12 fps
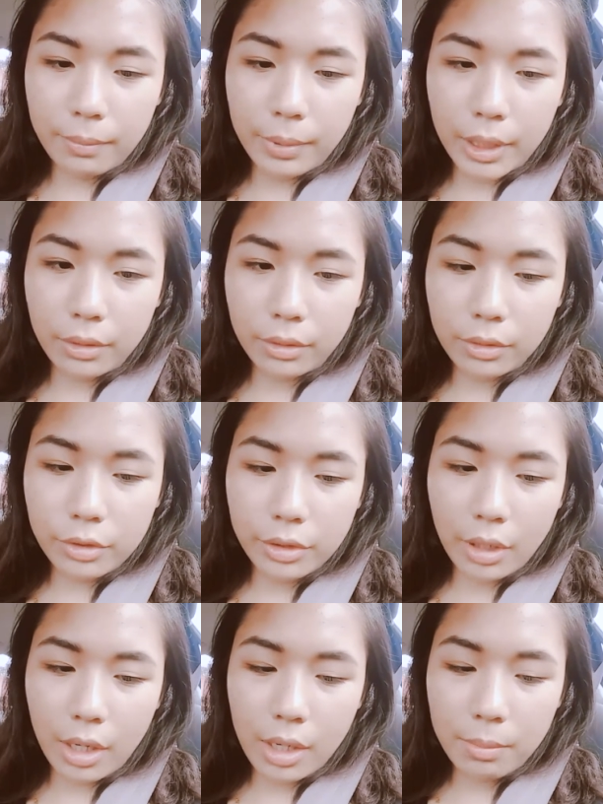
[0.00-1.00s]
bundle
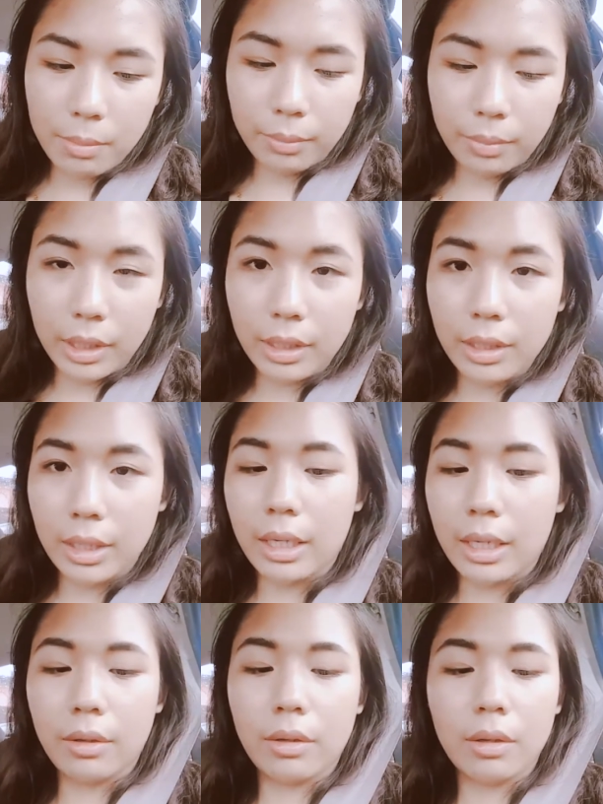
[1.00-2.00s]
shop, but
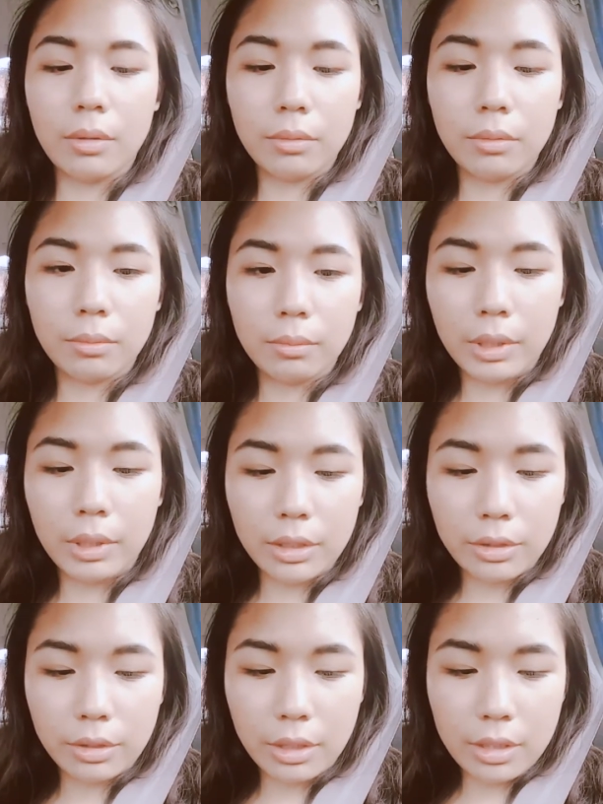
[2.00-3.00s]
I don't know. My
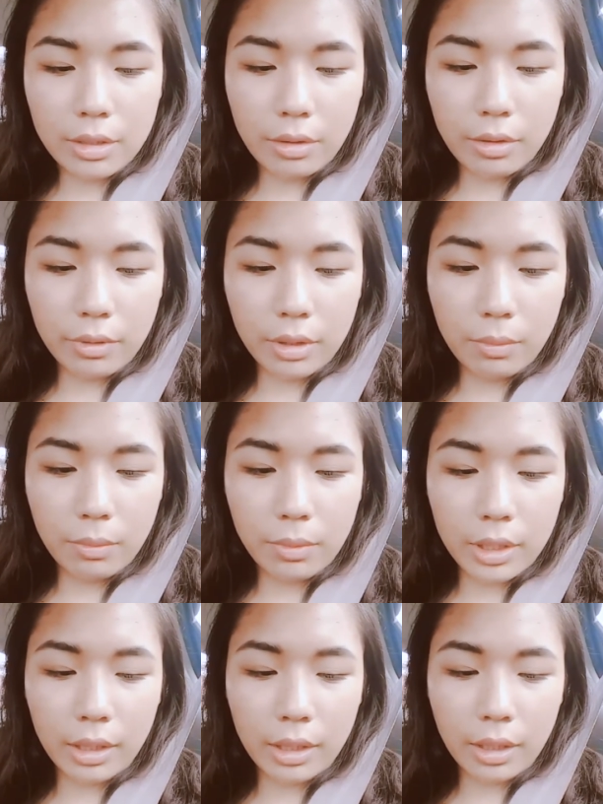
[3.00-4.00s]
internet's not really
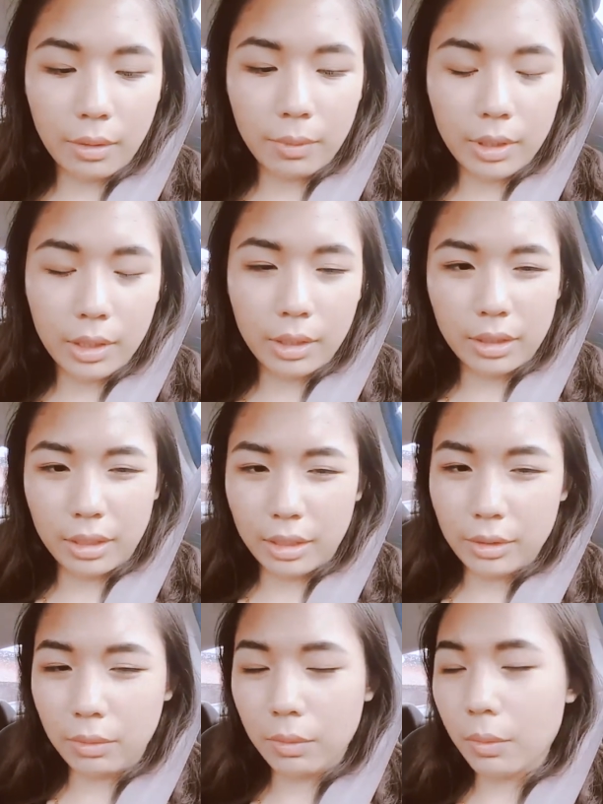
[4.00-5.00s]
working that well,
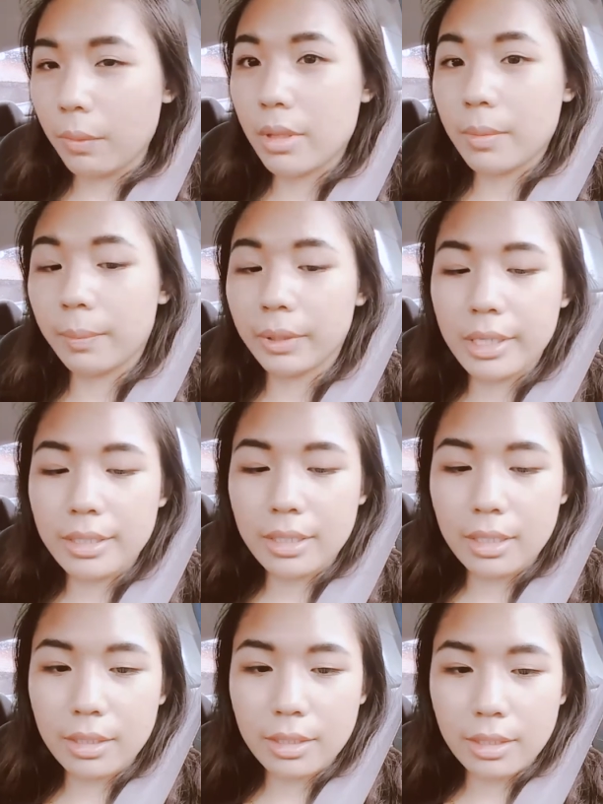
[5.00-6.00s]
and I don't know where the
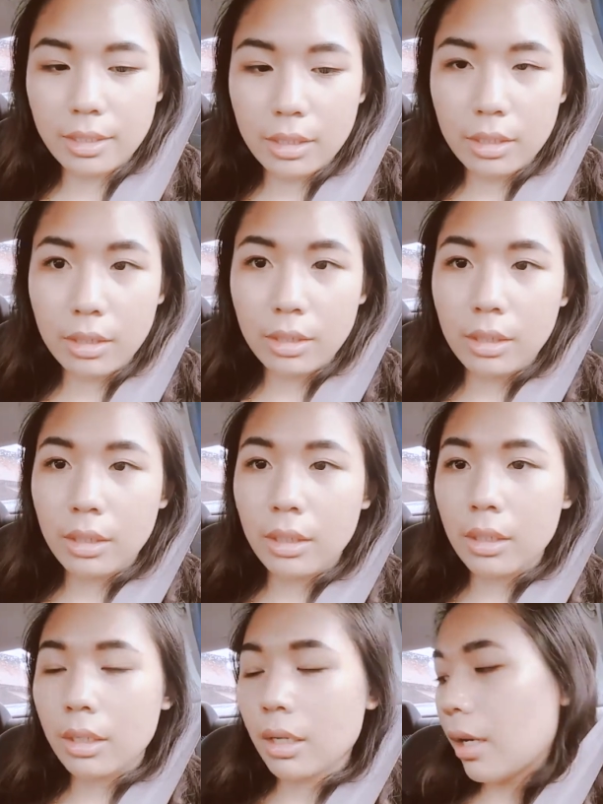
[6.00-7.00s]
place is.
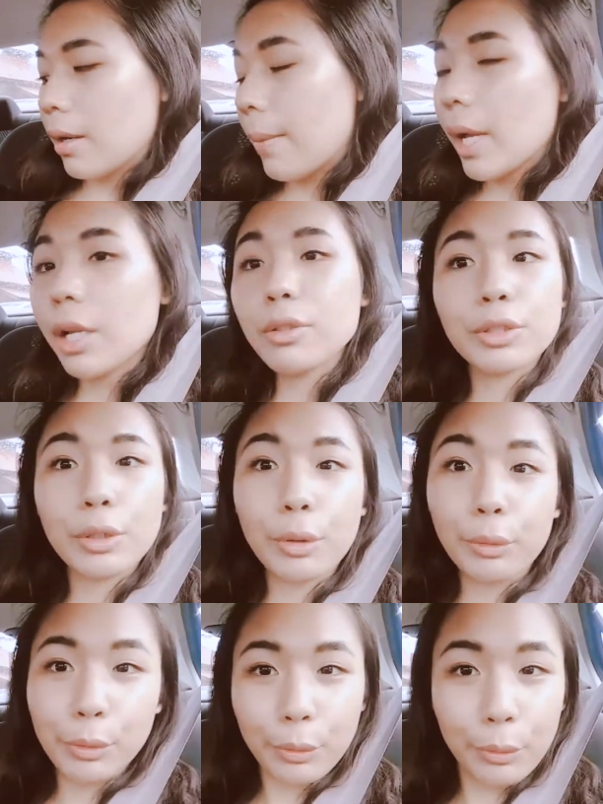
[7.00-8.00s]
But I'll
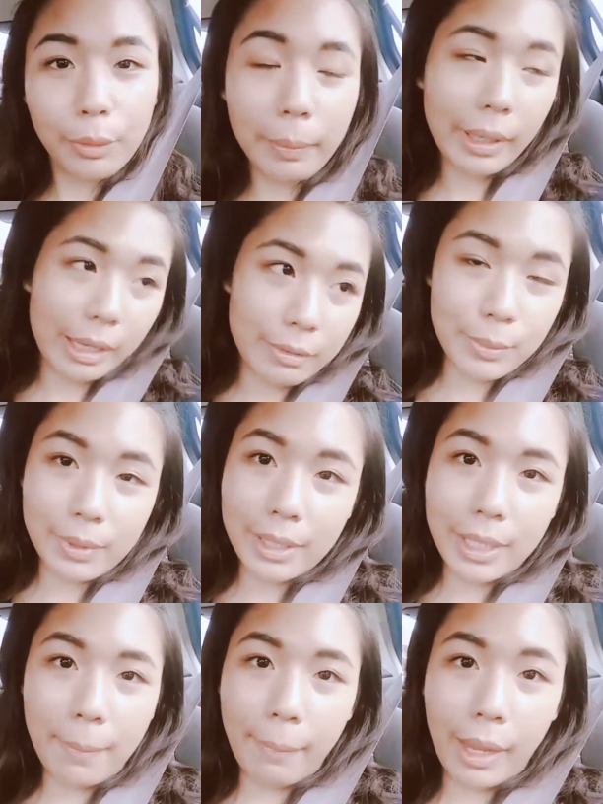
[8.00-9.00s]
show you the blouse when
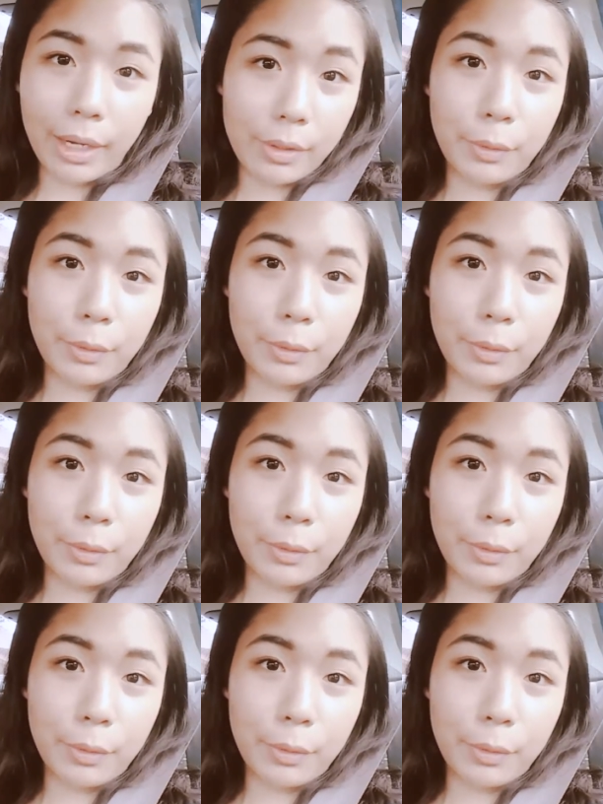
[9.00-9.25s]
I get back